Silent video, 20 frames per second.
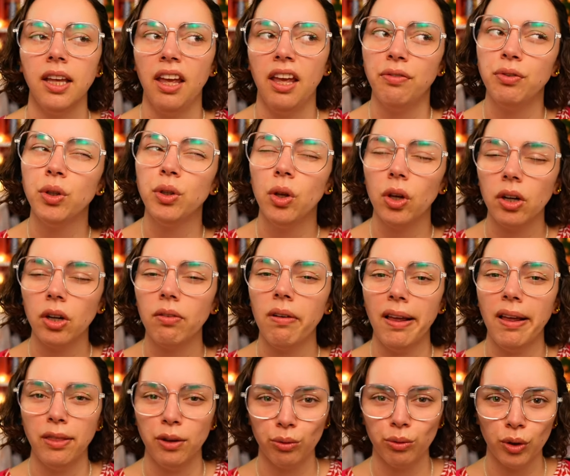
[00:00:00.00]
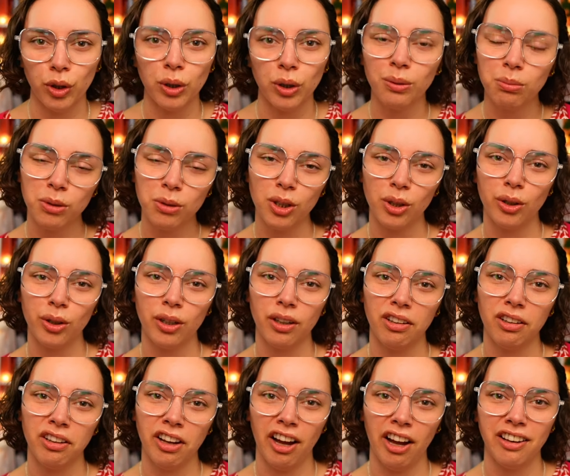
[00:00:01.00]
If you look around the room, you
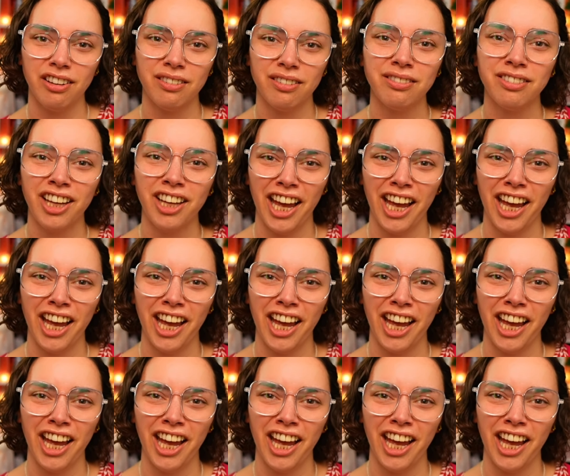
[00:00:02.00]
could kind of